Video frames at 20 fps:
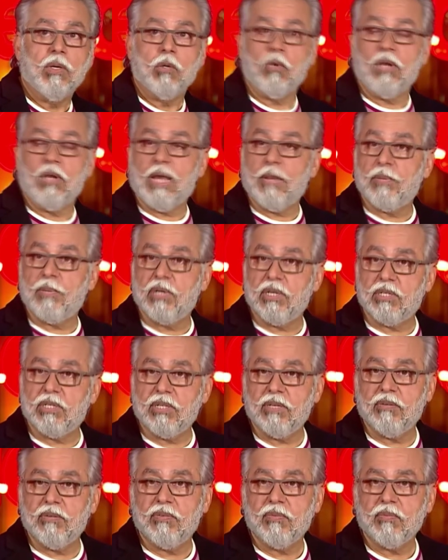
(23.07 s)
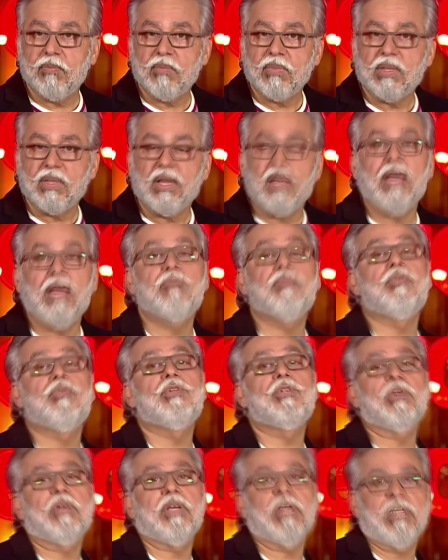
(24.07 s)
collaborative, and
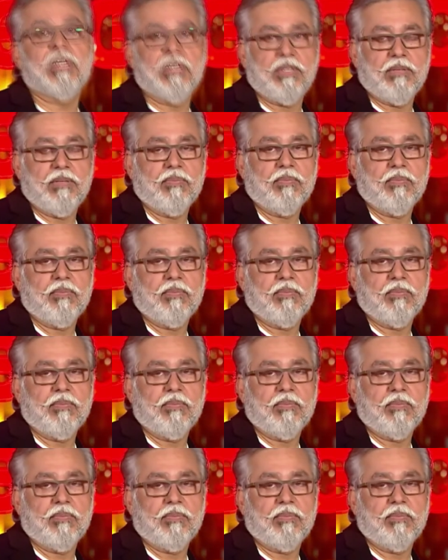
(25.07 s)
future-ready.